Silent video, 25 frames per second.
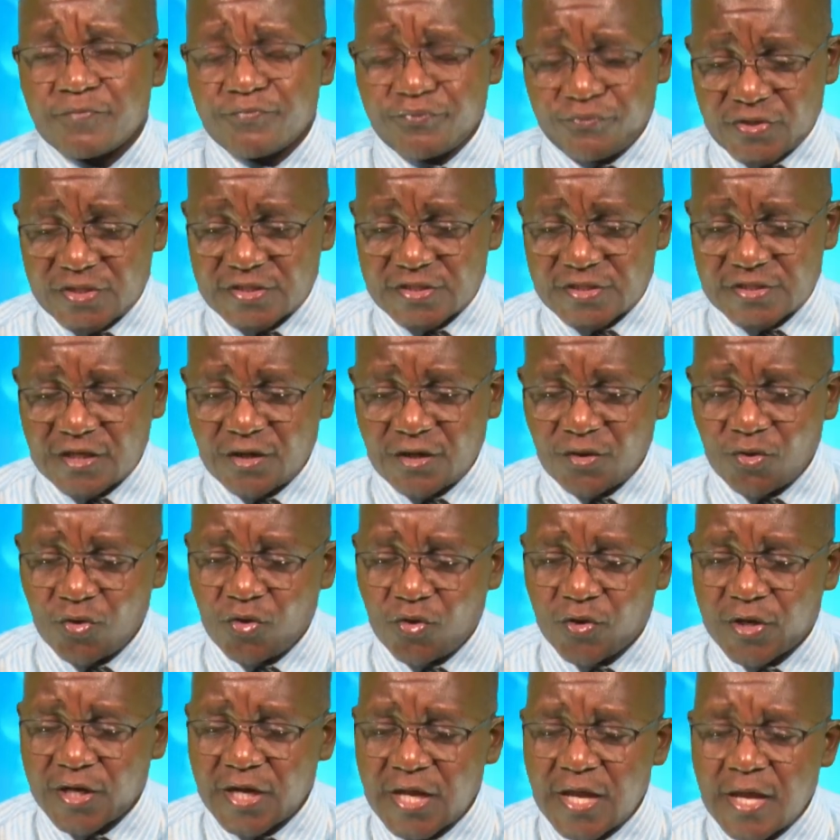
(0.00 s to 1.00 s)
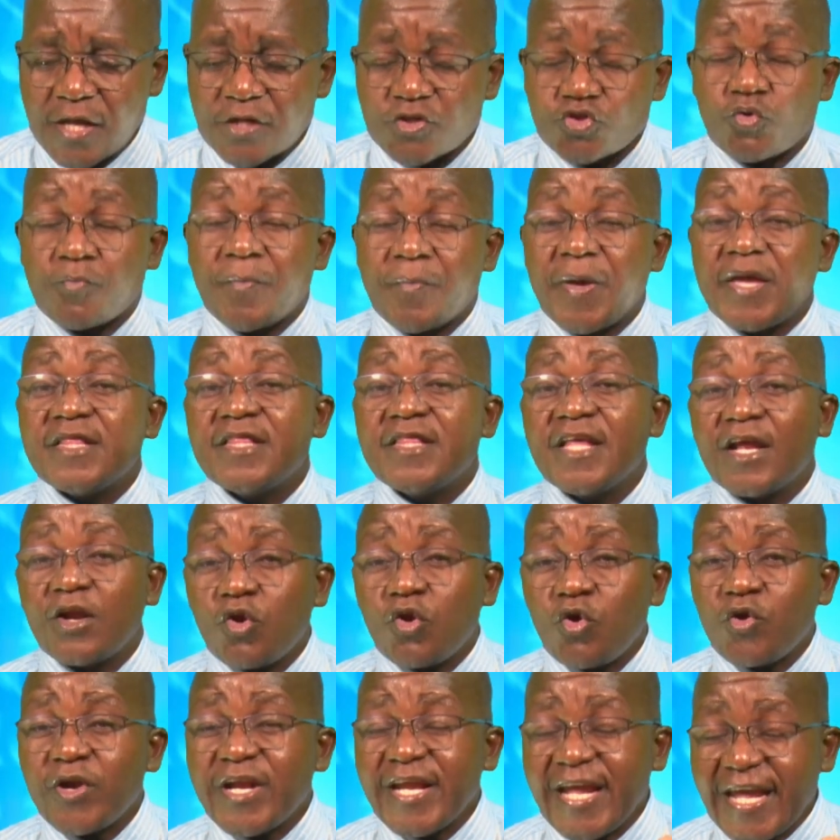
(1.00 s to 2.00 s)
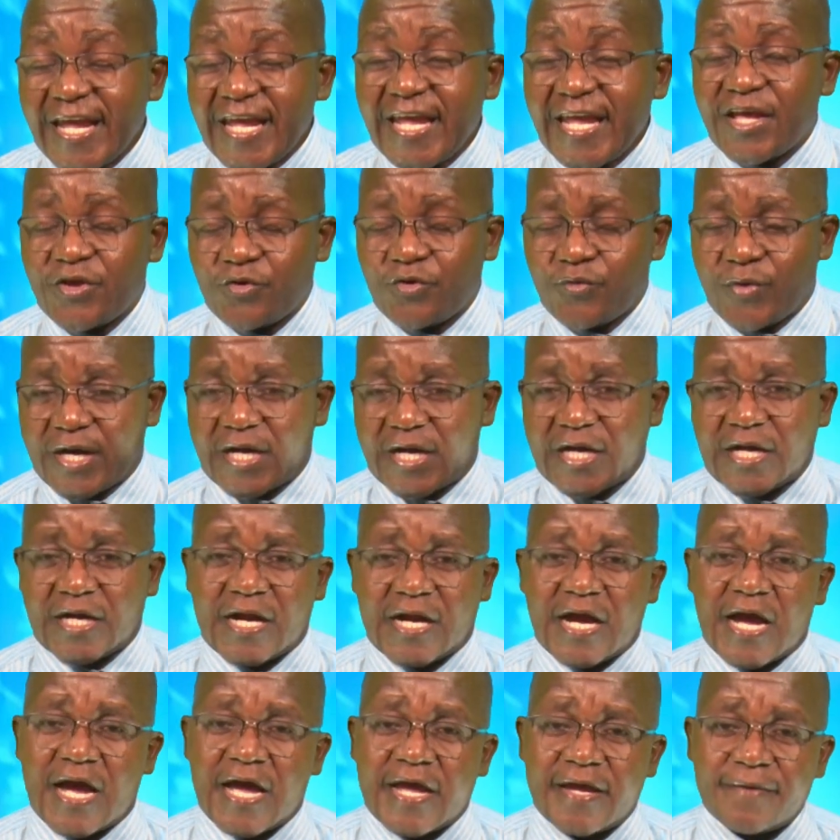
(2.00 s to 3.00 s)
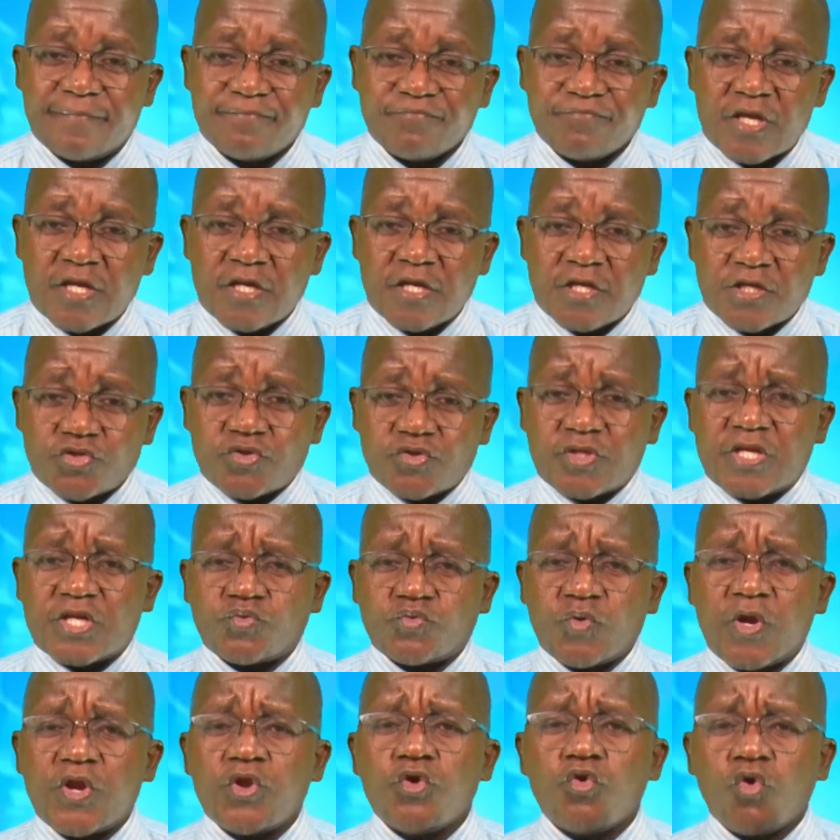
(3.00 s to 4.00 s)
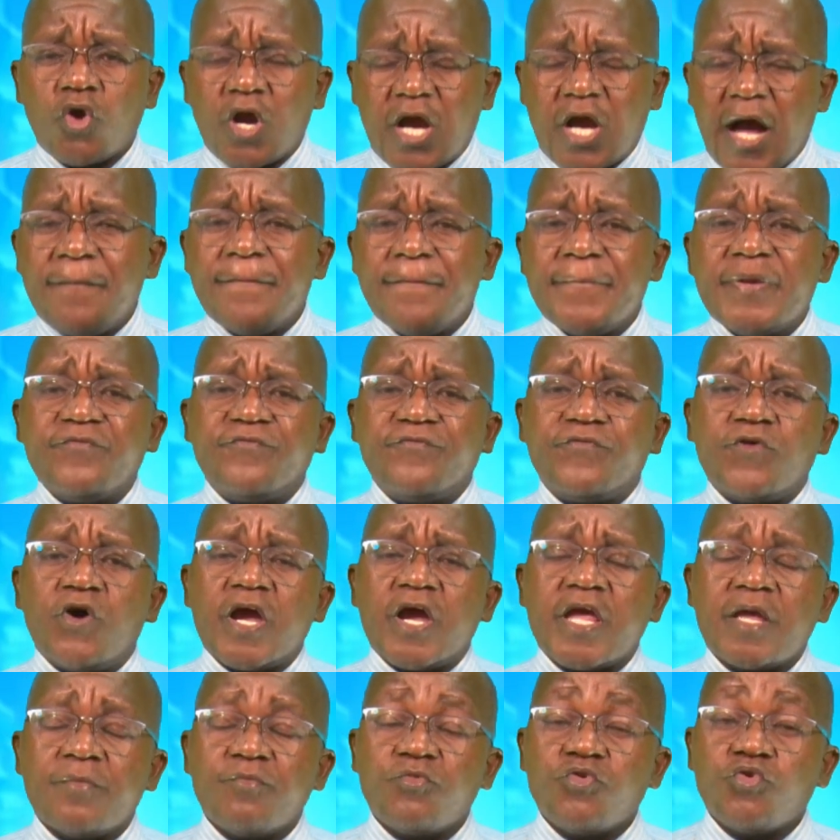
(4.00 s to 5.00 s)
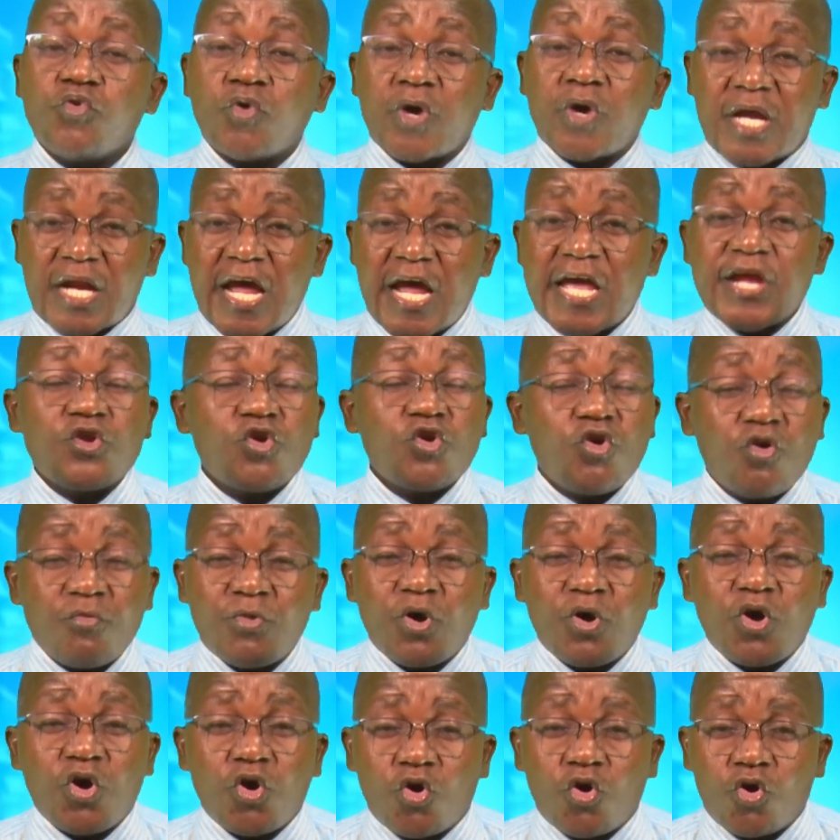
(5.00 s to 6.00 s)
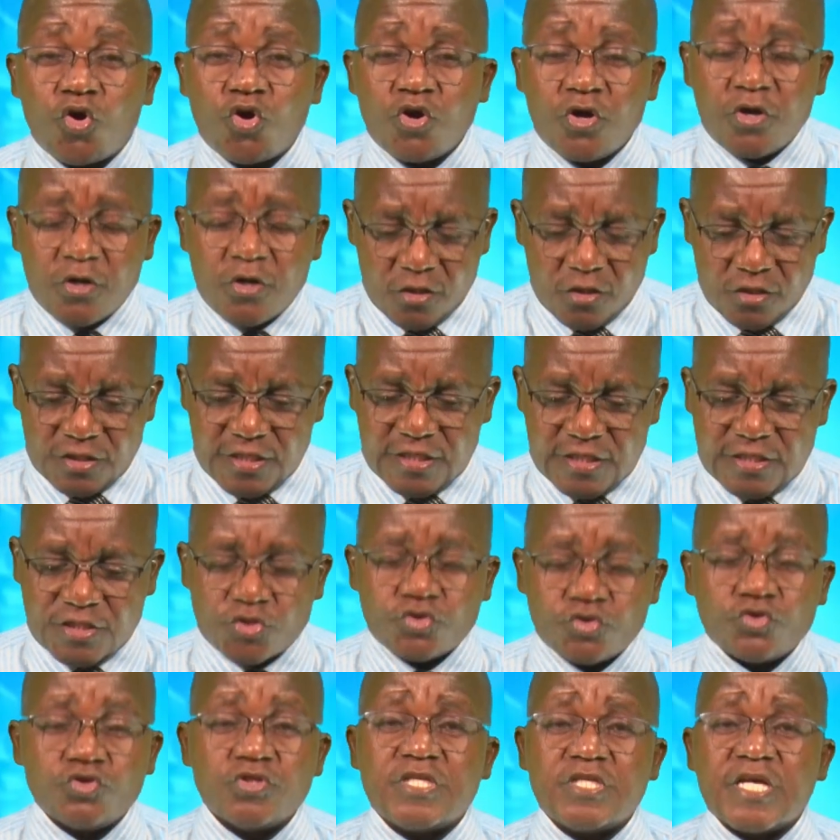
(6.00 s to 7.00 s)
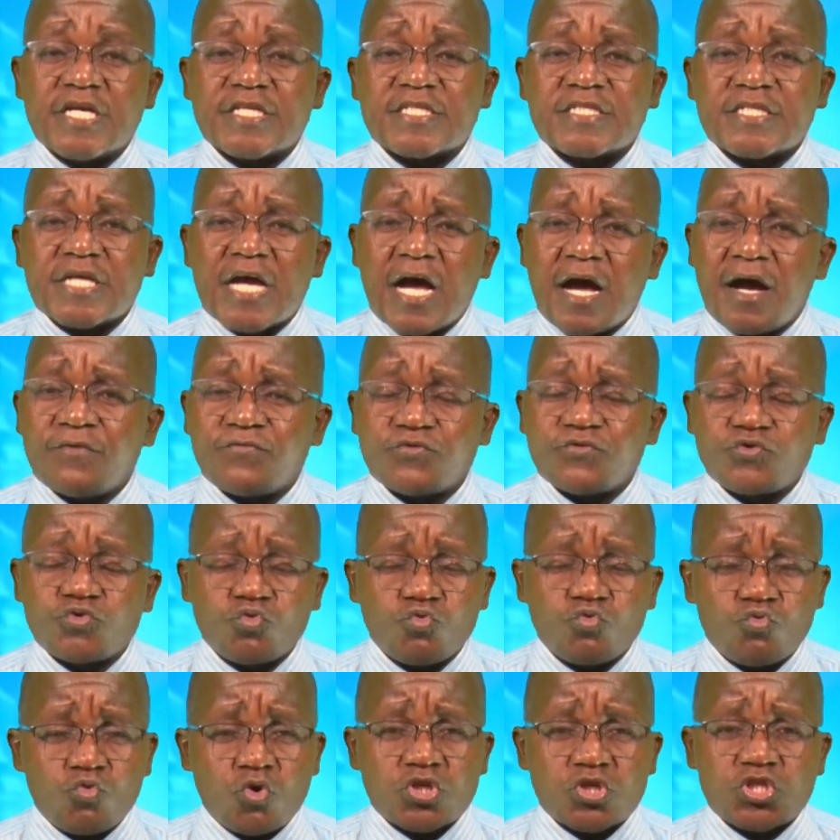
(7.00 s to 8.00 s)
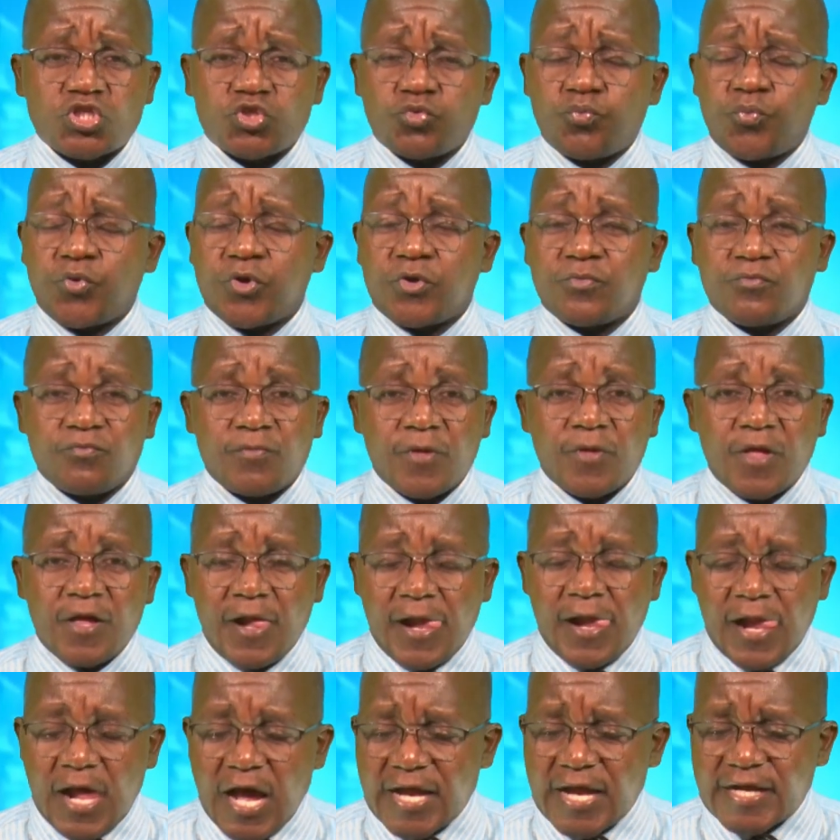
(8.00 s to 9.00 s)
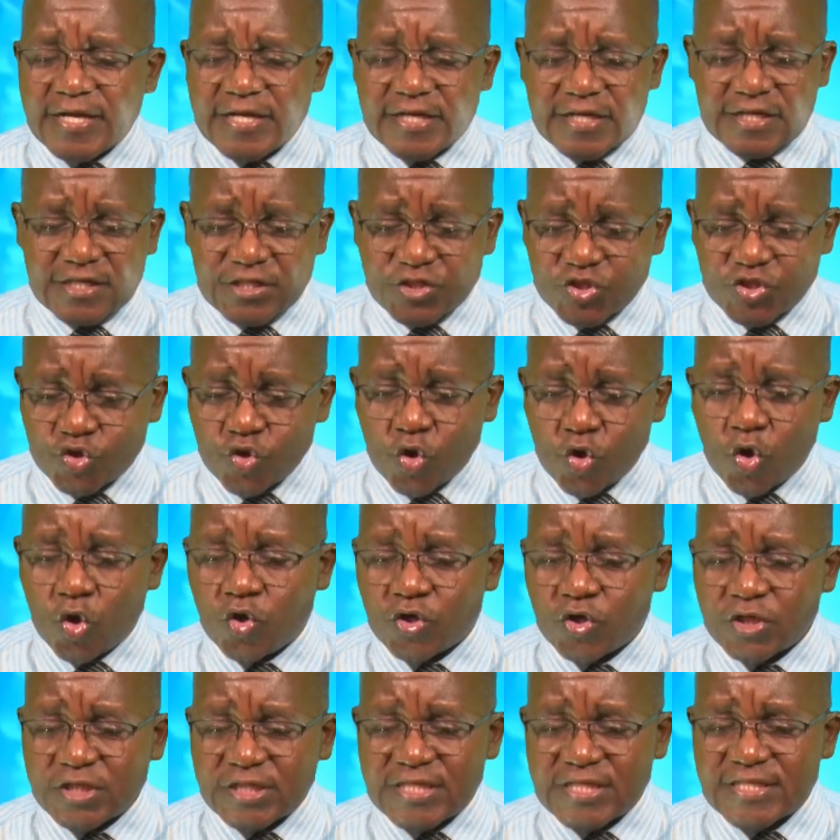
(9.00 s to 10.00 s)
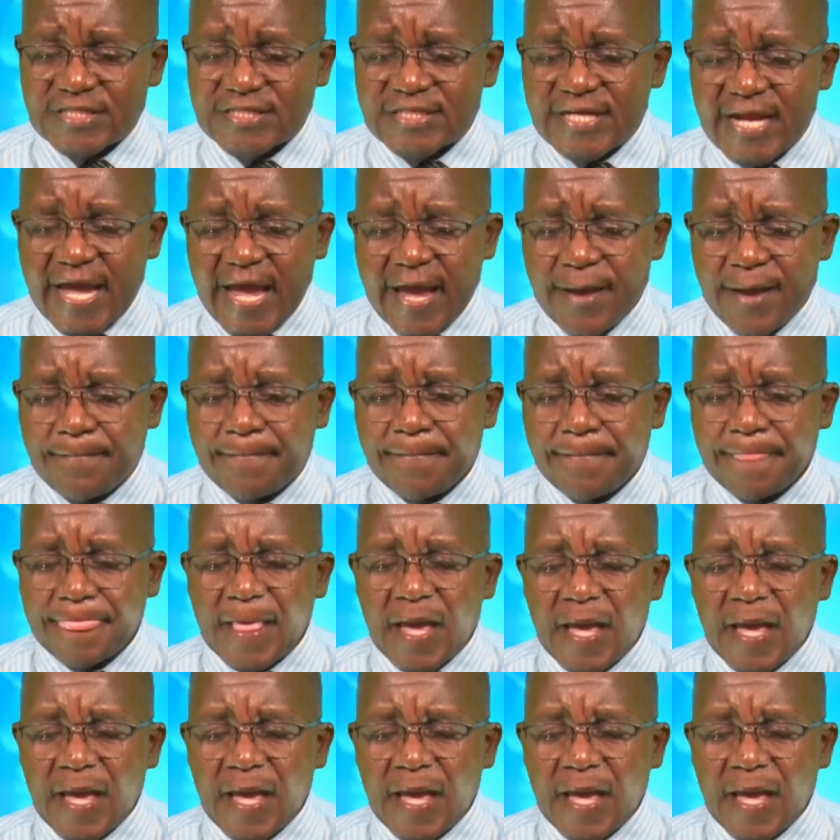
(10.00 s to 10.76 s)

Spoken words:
Praise the Lord. So may the Lord hear your cry, so that when you come before him, you cry no more, that you just have to worship him and exalt his name.